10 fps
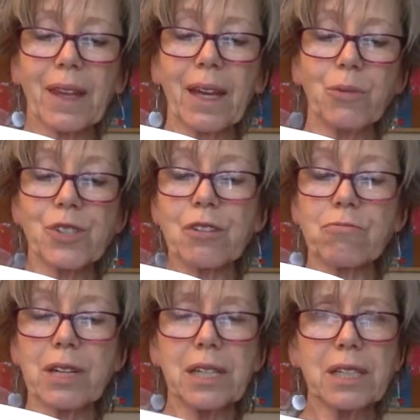"It was a
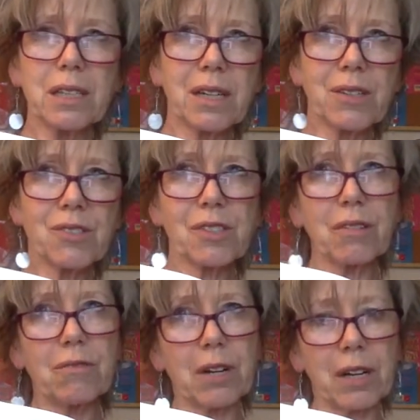really nice
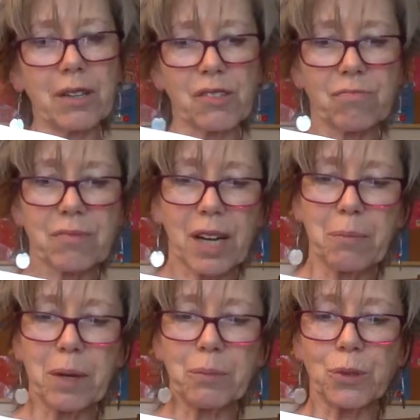sunrise," I
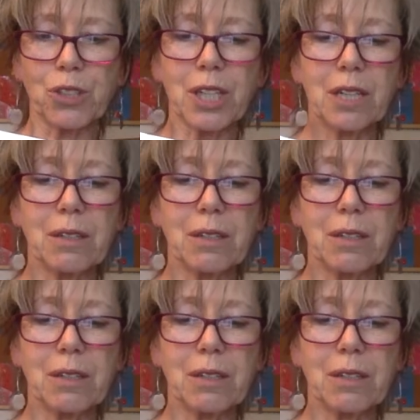mumbled,